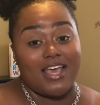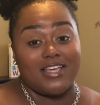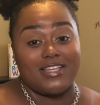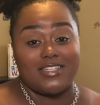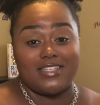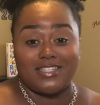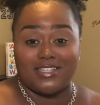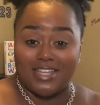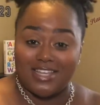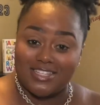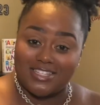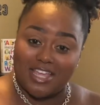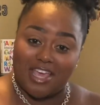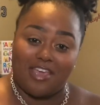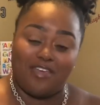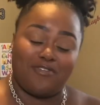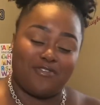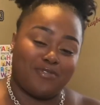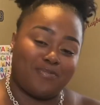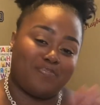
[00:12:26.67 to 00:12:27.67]
Stay
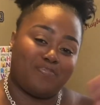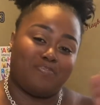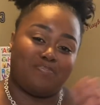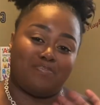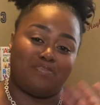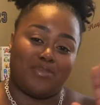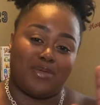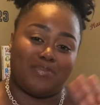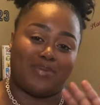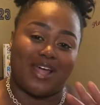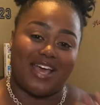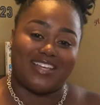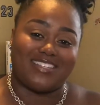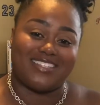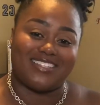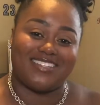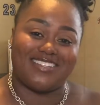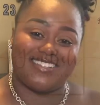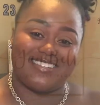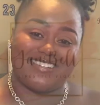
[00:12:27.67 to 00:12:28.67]
safe. Be blessed.